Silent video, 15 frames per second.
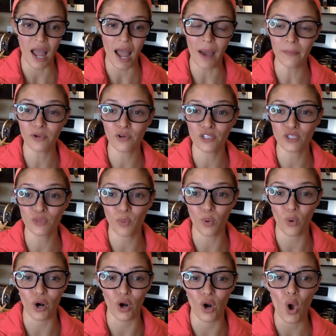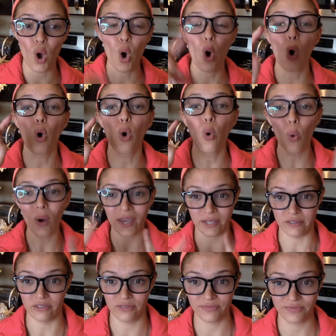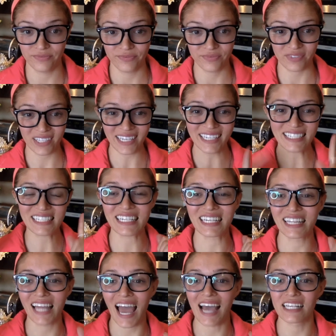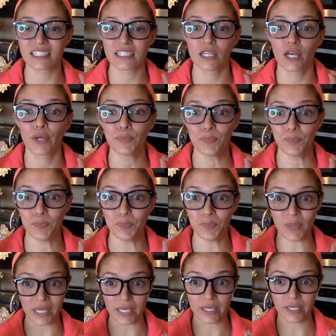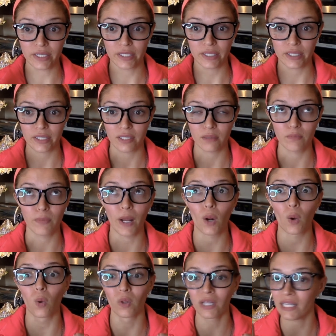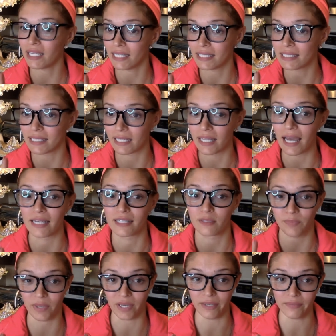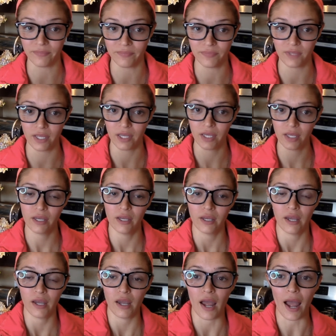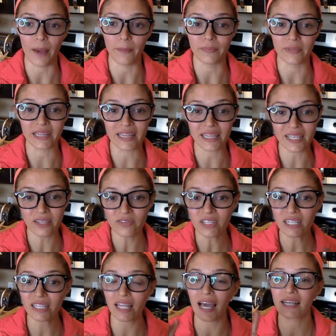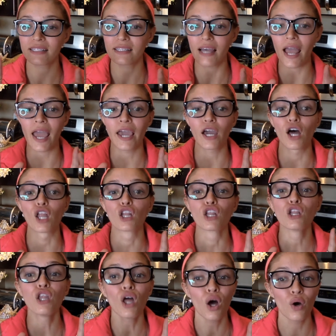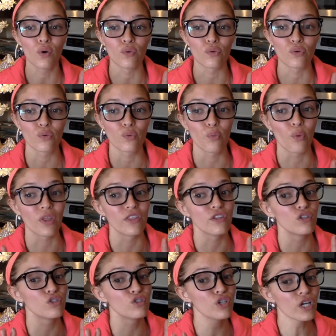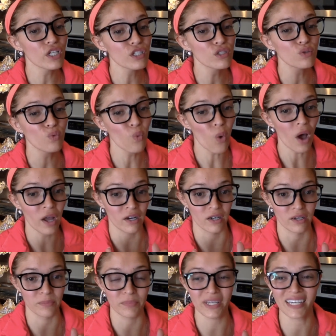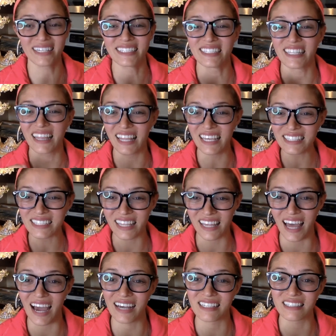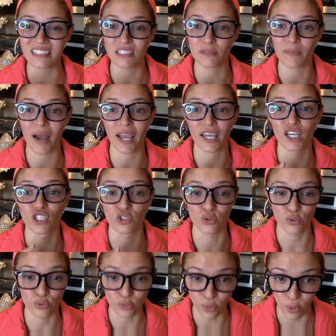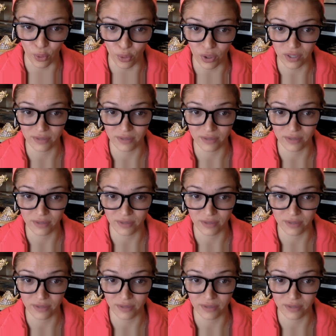I'm going to pour oil into glass B, but only into glass B. I'm leaving glass A alone with just water because this glass is my control.